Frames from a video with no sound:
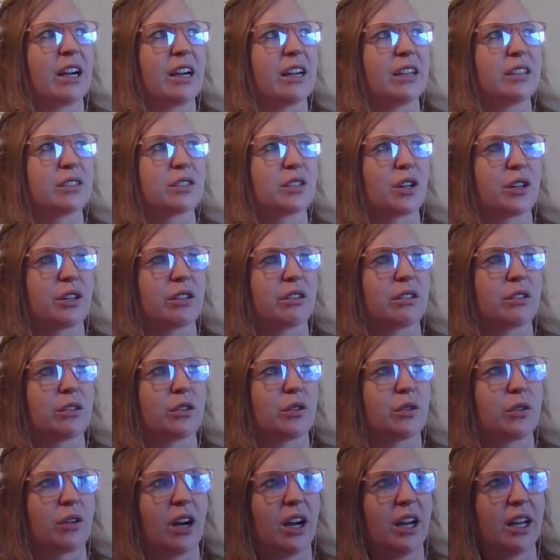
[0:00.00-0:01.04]
I started
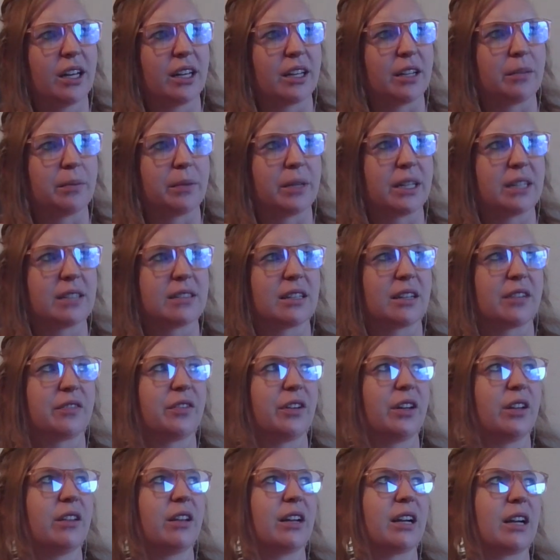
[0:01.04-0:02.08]
crying because I
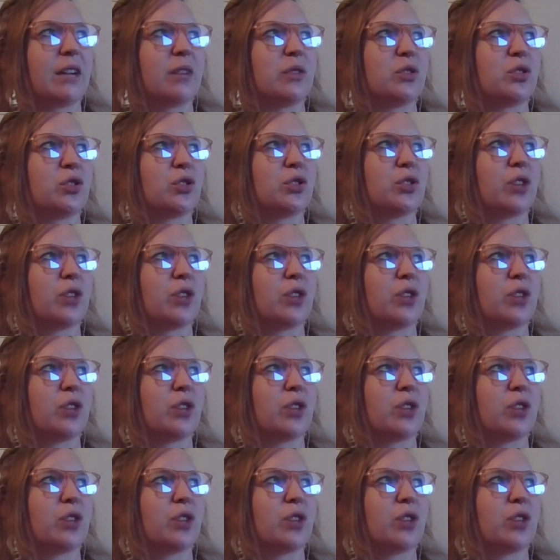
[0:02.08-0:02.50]
felt like I was